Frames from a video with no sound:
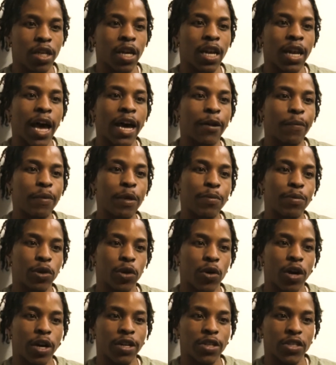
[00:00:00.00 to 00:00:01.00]
and a lot of people
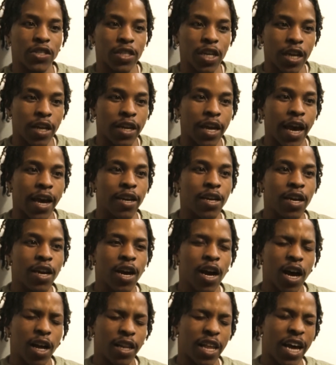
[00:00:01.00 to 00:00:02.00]
don't understand that
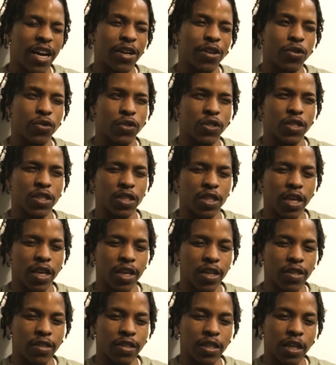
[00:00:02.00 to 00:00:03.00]
a lot of those
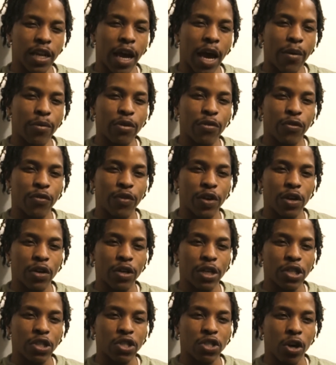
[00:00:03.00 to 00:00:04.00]
things and how we
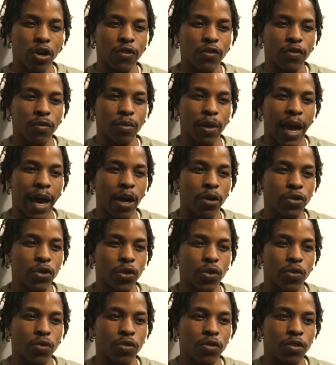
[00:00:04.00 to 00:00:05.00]
feel, it starts from the
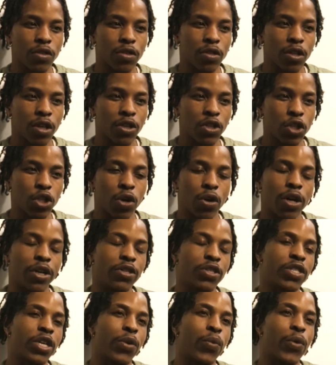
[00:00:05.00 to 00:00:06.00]
household because you don't
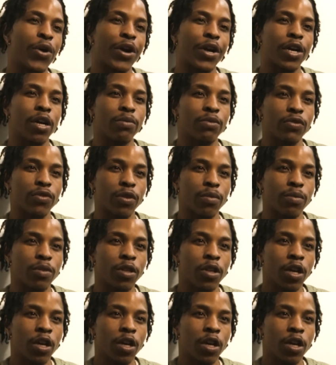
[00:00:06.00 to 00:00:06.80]
understand where it comes from,